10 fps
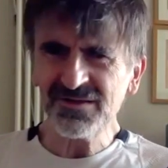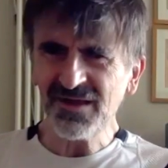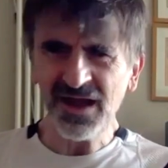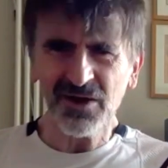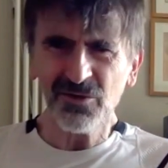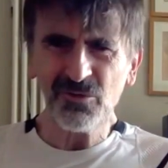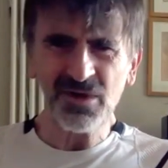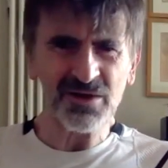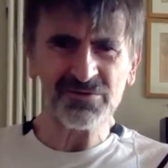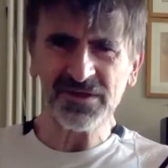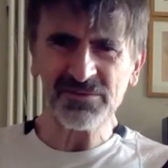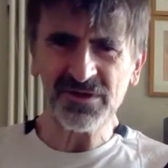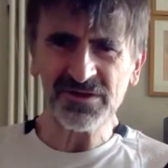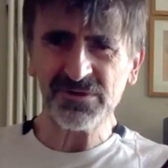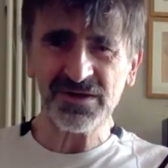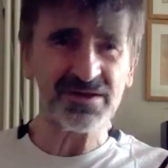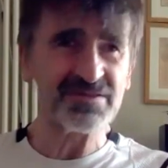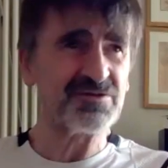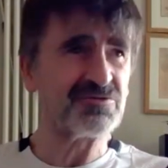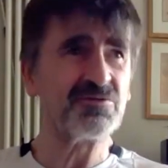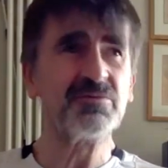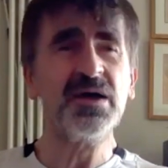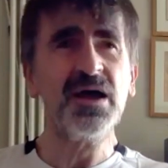How is that possible? And I said to him,